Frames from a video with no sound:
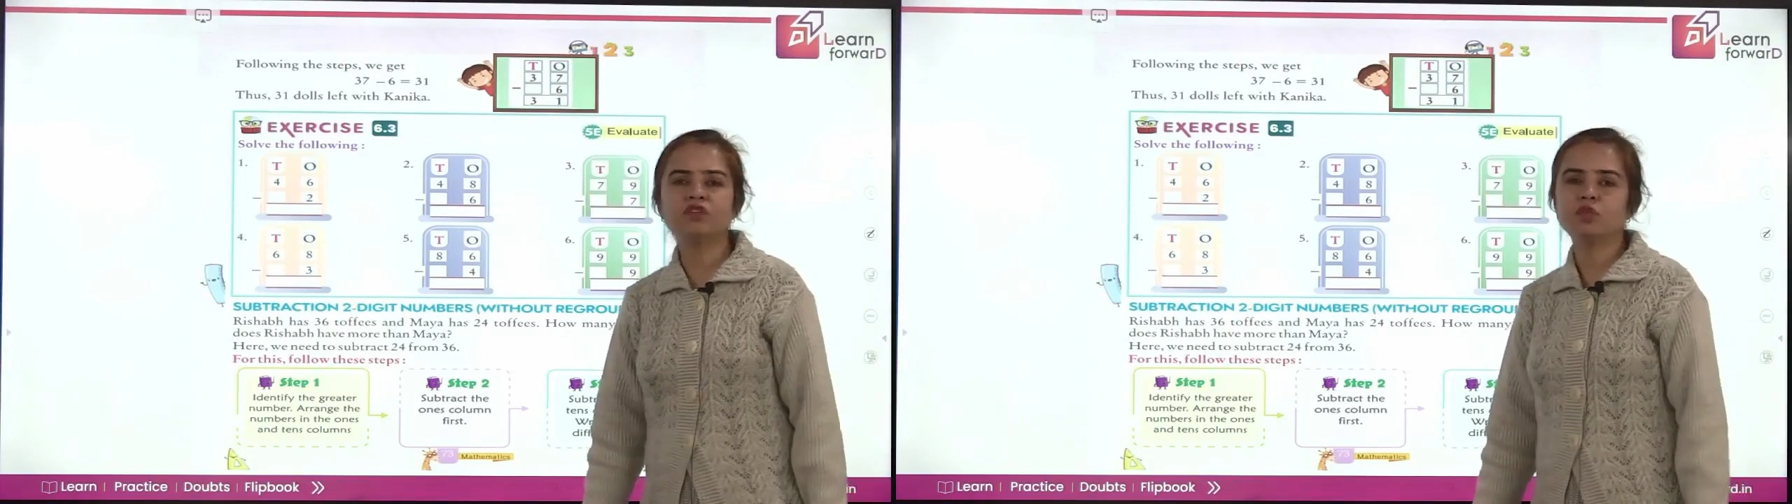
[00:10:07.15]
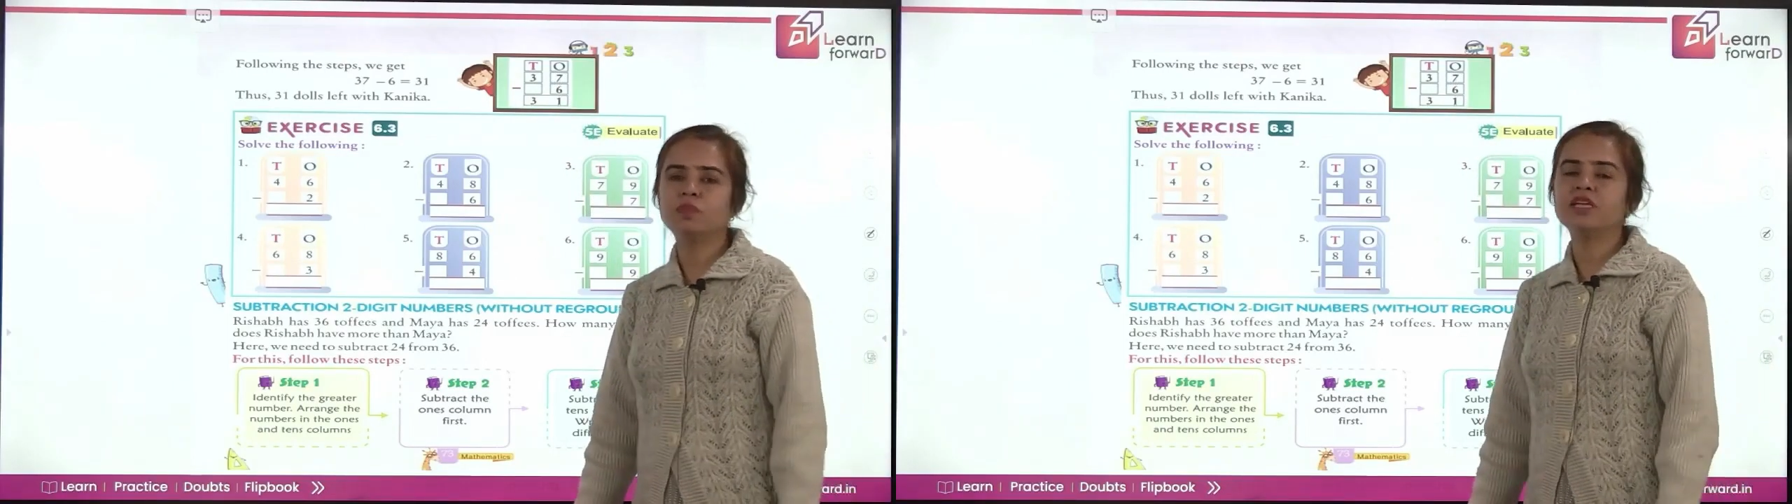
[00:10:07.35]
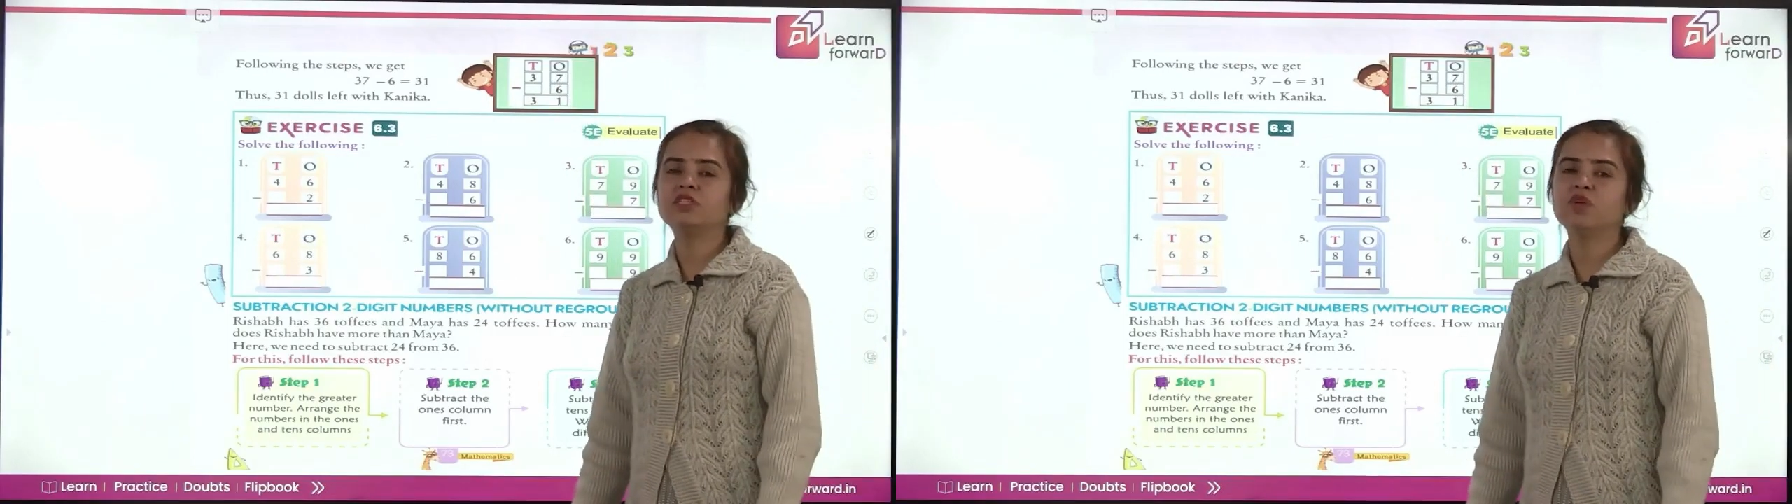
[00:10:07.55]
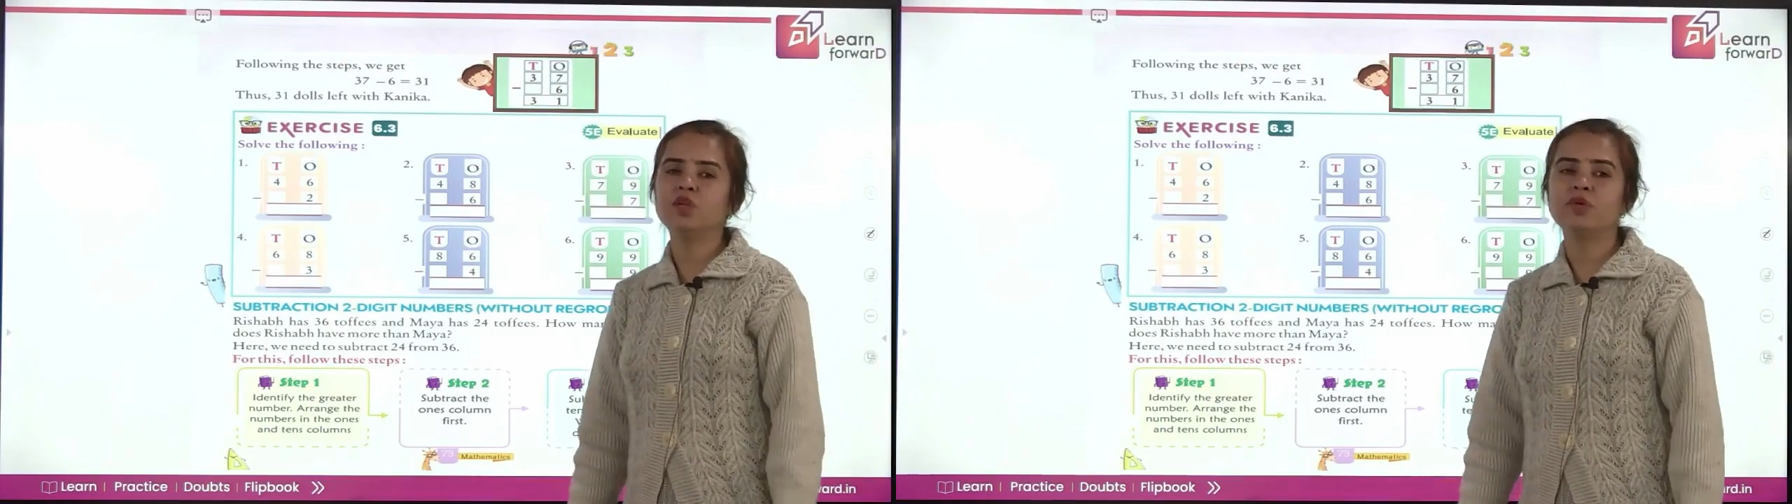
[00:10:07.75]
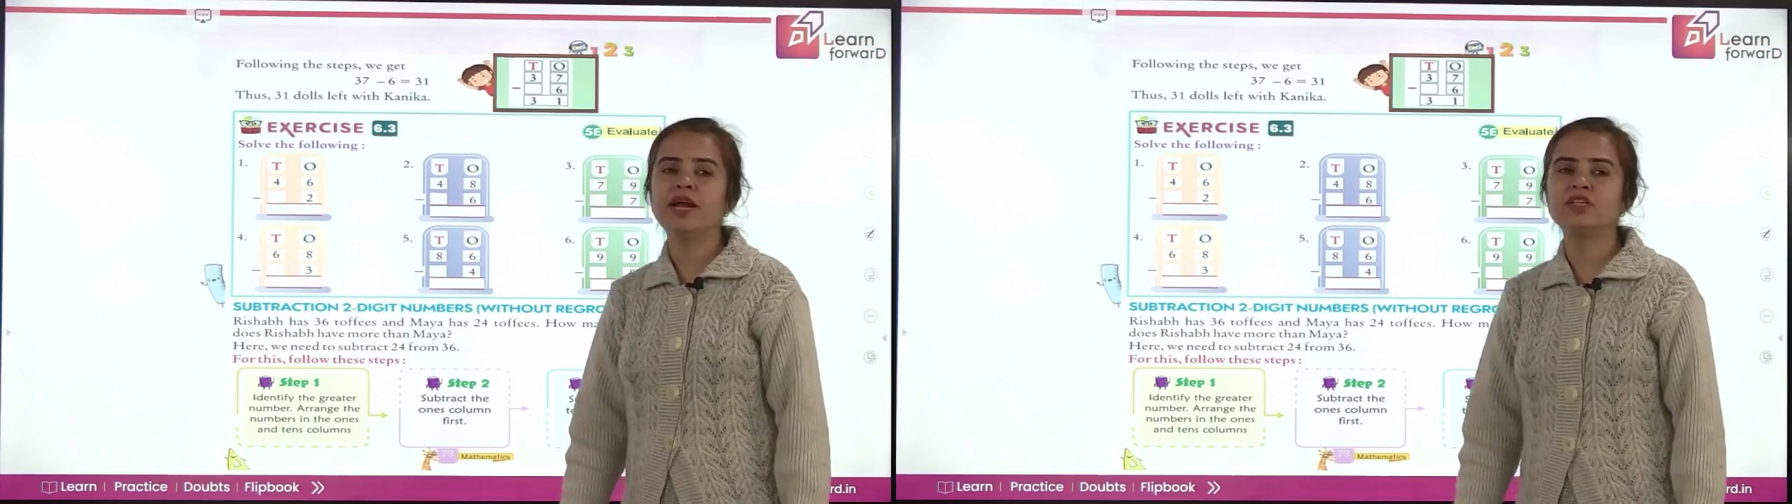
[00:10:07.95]
place will you
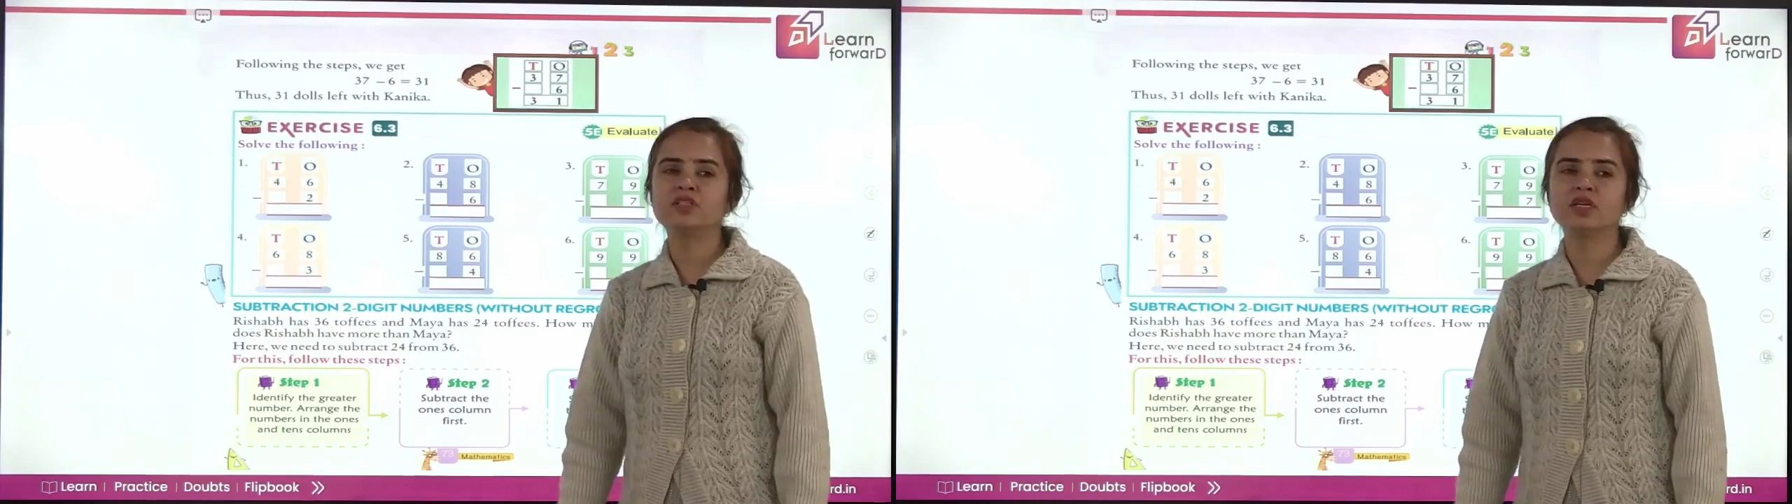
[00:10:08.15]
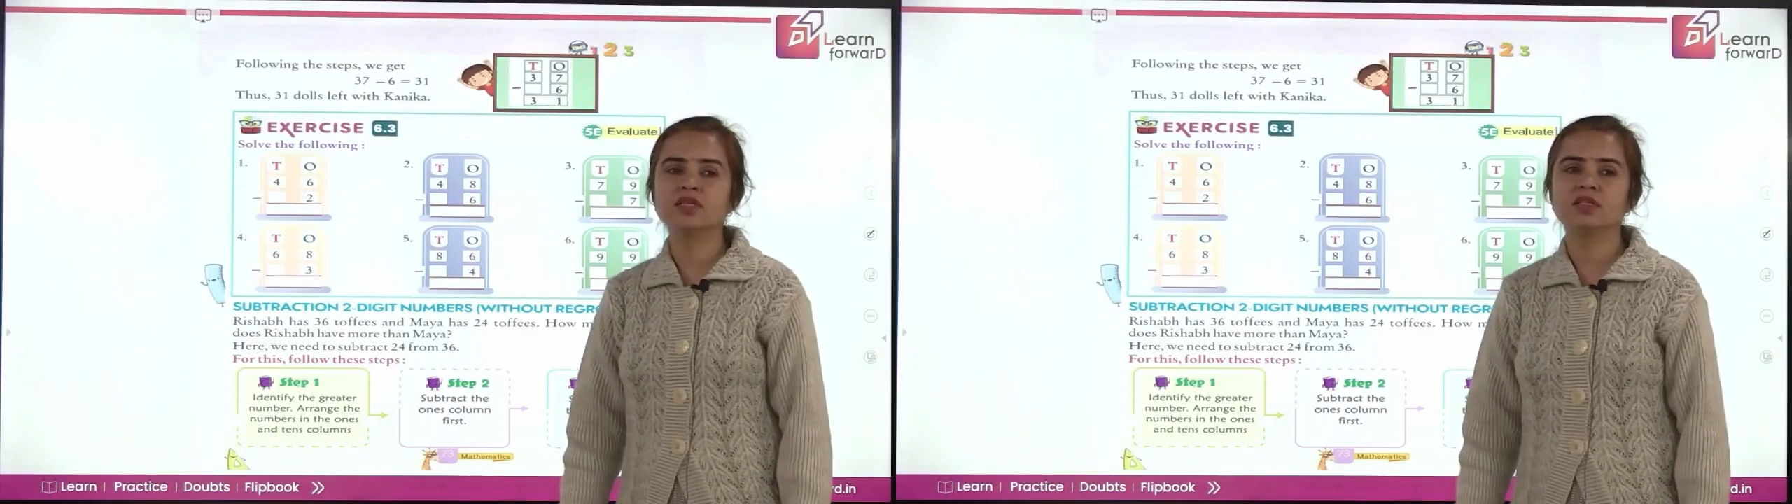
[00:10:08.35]
write 6?